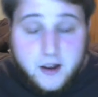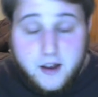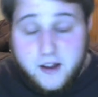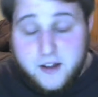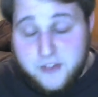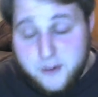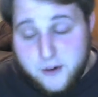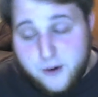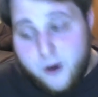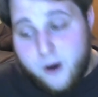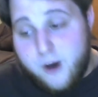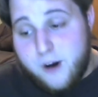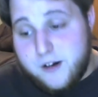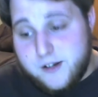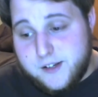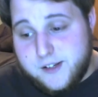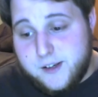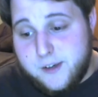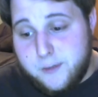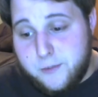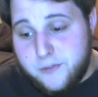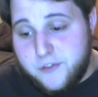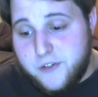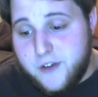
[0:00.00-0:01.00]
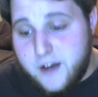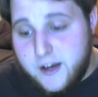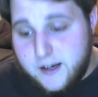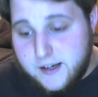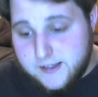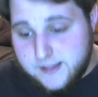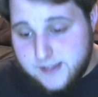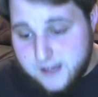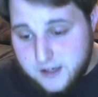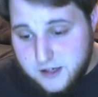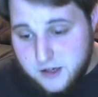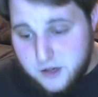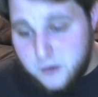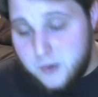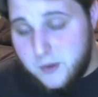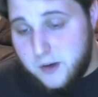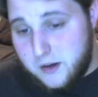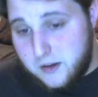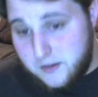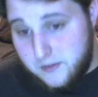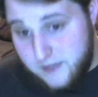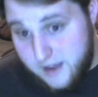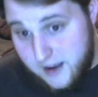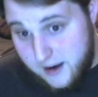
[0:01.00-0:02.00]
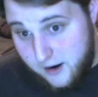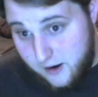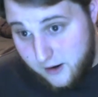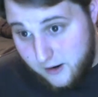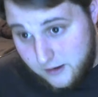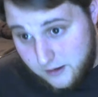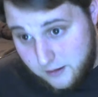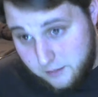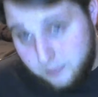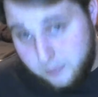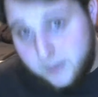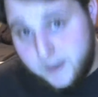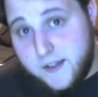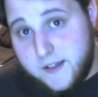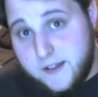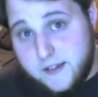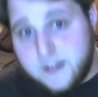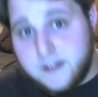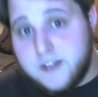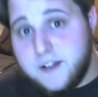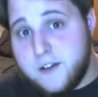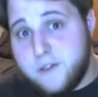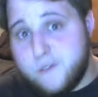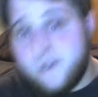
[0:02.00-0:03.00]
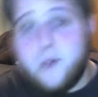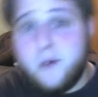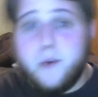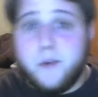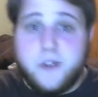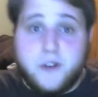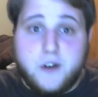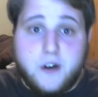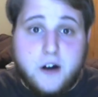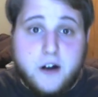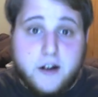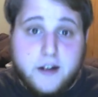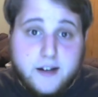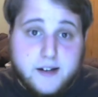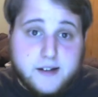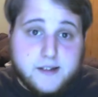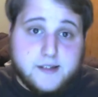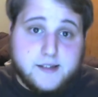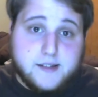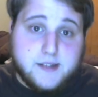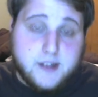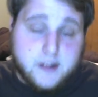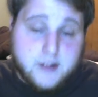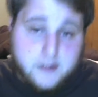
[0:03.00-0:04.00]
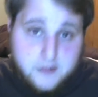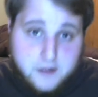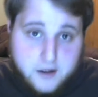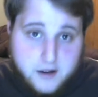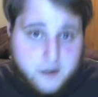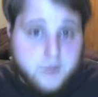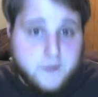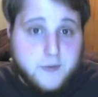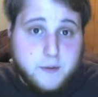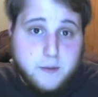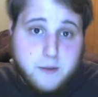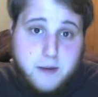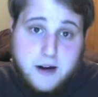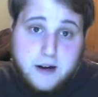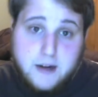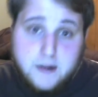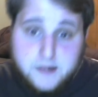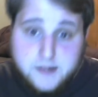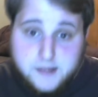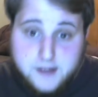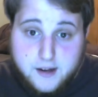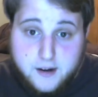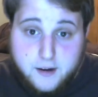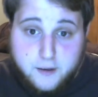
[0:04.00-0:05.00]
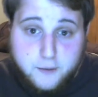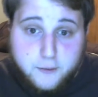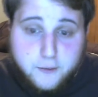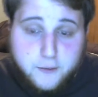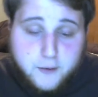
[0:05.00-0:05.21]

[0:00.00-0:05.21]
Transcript: There are some things that are completely different with an audience than if you're by yourself.